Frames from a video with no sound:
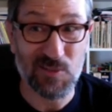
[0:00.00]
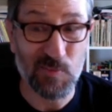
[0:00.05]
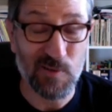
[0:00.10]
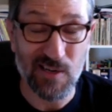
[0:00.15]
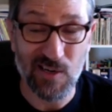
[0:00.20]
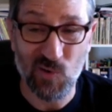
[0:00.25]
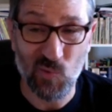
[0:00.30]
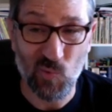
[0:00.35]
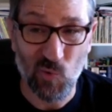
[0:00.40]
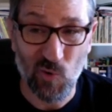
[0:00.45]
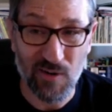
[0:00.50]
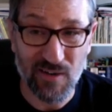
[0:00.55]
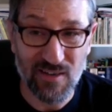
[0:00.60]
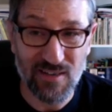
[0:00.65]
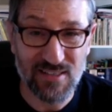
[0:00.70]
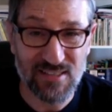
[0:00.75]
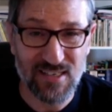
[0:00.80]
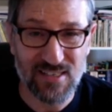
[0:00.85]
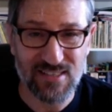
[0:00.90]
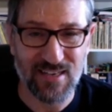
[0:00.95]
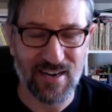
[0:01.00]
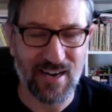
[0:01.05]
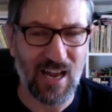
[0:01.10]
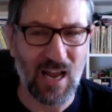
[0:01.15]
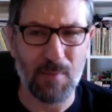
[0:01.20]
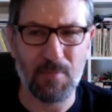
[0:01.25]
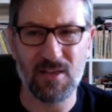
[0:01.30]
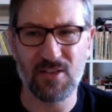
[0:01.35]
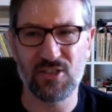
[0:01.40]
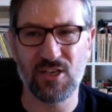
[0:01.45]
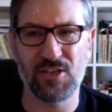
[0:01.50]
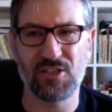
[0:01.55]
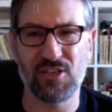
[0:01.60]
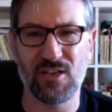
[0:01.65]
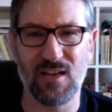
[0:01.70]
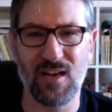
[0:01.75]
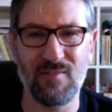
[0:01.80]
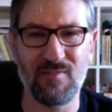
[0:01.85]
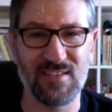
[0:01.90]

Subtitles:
being awarded because it's not IBJJF.